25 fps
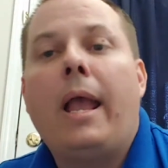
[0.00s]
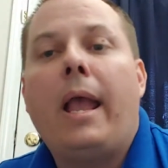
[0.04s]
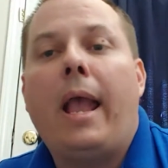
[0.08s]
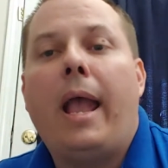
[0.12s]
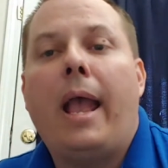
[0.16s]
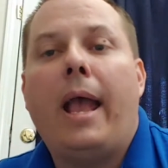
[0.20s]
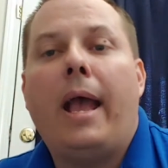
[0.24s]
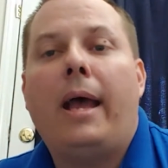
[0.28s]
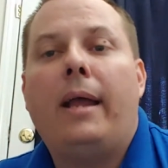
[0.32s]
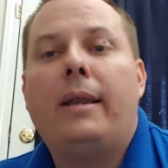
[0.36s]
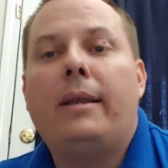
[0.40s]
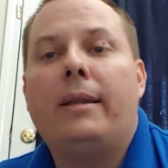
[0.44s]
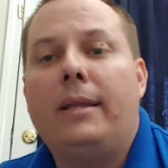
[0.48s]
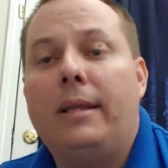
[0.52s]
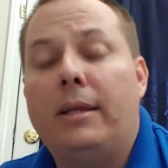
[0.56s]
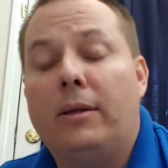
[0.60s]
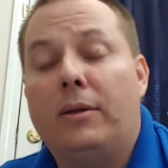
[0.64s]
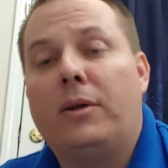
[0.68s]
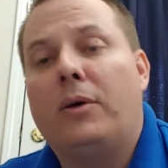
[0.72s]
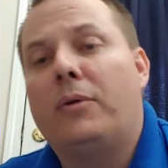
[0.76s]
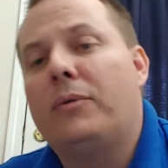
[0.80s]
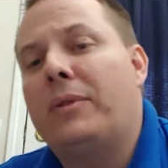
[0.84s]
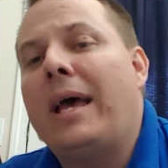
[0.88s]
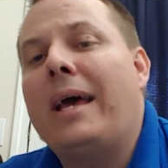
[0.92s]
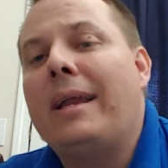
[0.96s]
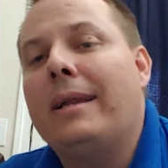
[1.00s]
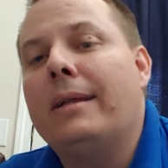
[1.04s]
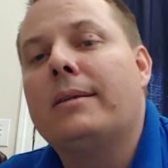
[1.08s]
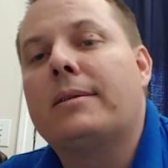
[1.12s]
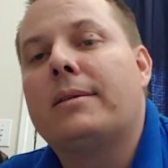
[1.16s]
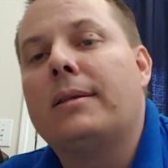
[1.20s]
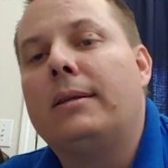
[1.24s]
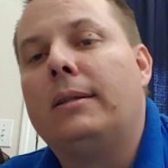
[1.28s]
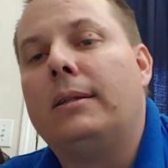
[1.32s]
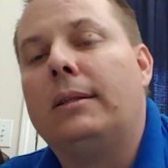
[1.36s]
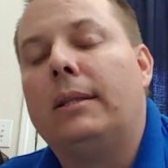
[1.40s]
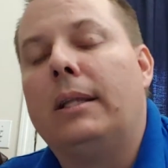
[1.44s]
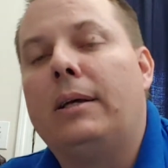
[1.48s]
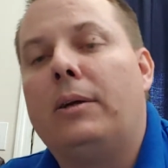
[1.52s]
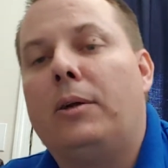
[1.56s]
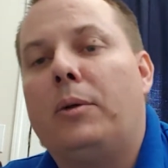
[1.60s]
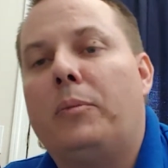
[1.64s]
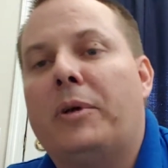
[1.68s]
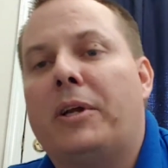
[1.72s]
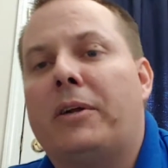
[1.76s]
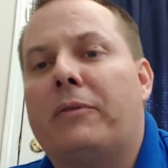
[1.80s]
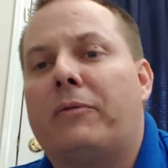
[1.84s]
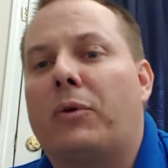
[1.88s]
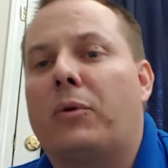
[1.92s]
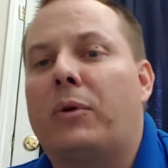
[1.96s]
And, you know, that is a little
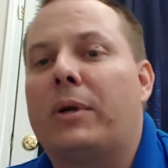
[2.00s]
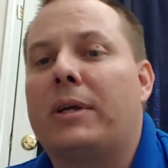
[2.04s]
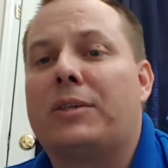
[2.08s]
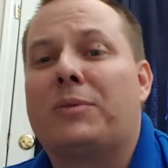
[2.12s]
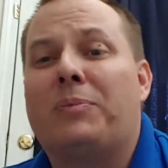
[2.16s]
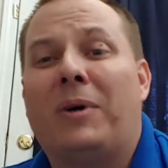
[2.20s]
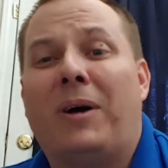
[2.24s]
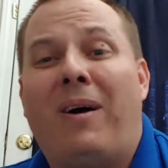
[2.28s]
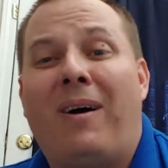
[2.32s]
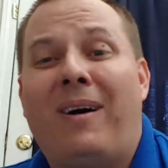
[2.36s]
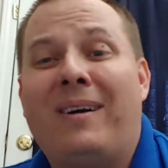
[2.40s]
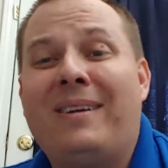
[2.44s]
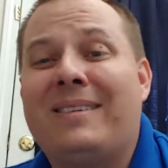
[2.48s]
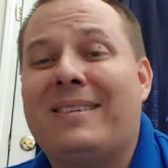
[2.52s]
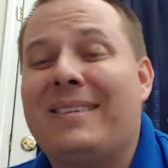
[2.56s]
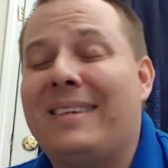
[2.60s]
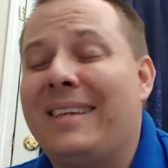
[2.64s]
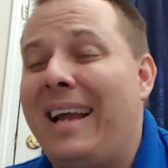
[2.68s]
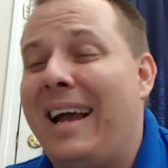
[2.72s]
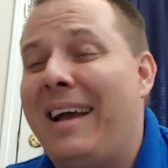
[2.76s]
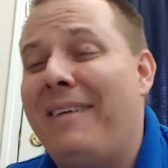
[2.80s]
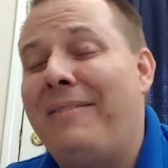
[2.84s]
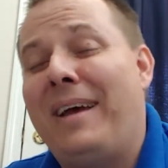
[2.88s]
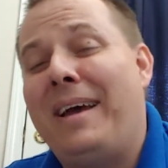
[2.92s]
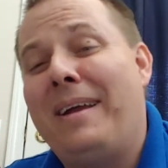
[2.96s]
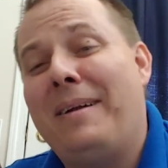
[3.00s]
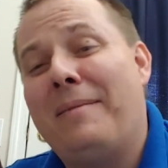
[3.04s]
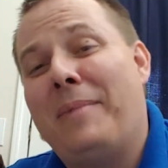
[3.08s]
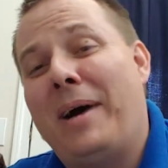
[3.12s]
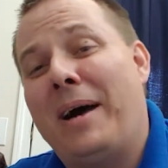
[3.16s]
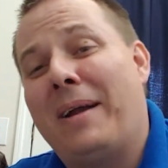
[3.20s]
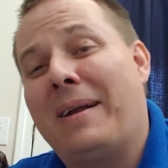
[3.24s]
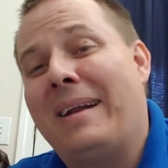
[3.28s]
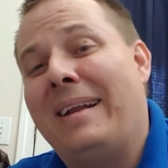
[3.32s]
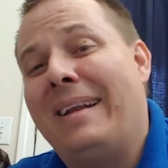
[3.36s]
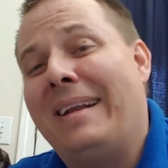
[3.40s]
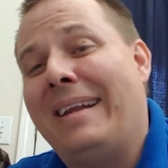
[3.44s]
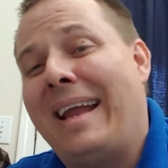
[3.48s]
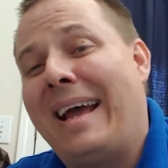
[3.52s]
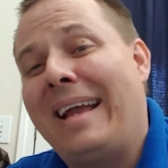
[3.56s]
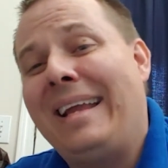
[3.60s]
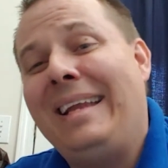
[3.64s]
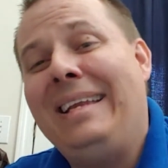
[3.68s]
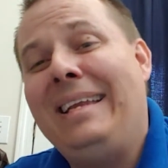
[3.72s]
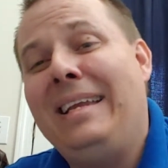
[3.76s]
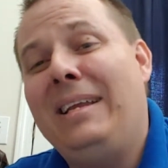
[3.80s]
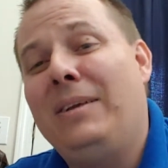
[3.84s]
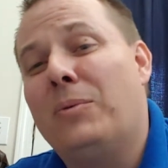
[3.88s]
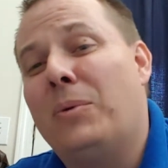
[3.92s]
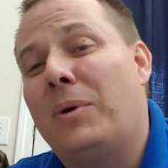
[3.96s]
bit of a risk, but honestly, I've had about a
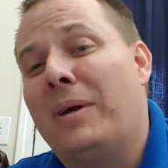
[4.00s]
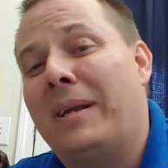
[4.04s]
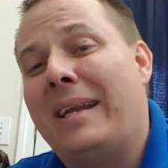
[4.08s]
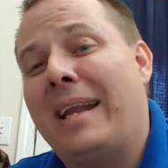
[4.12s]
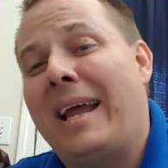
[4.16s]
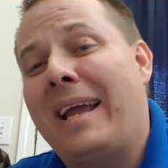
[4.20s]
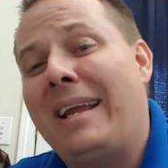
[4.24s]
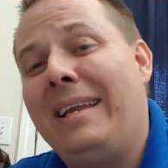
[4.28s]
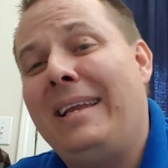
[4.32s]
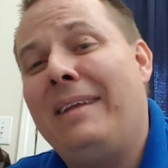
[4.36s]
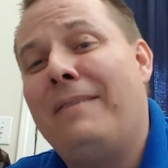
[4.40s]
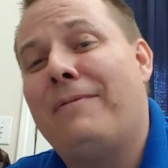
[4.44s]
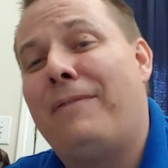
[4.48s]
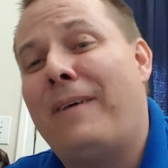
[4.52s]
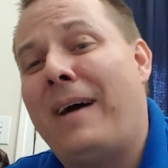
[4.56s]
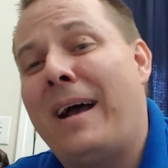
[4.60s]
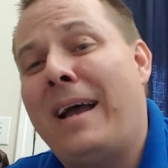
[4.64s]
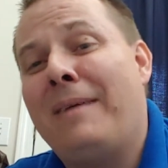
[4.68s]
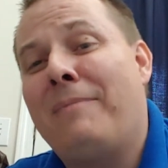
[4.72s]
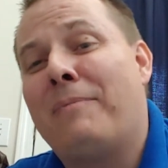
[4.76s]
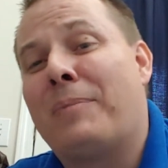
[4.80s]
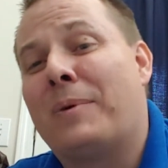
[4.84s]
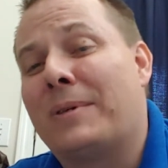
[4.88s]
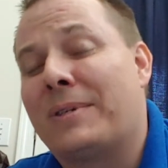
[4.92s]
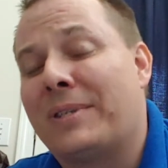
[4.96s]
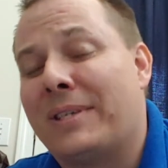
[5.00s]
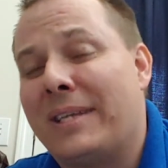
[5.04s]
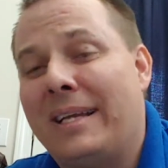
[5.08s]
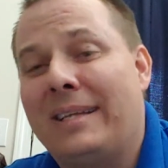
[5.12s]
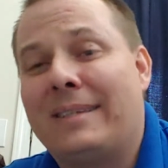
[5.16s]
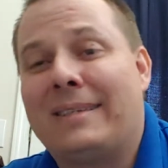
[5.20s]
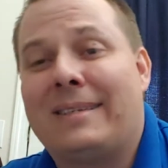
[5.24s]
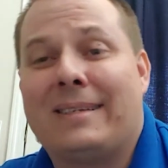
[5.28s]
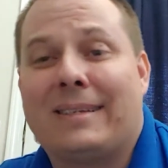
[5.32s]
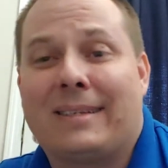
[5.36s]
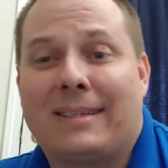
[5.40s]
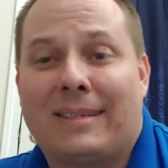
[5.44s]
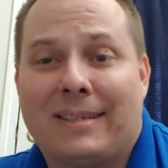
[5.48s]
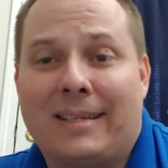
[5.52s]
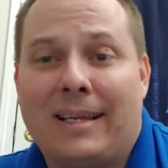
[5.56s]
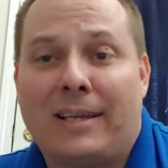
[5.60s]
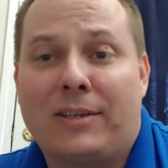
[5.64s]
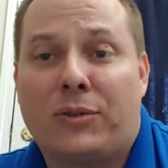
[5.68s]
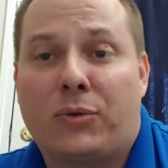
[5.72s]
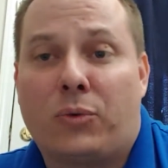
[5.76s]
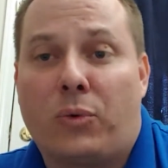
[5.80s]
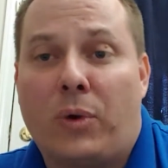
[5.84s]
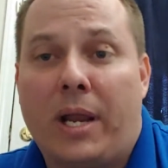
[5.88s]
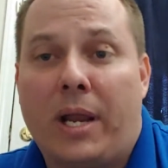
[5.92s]
90 to a 95% success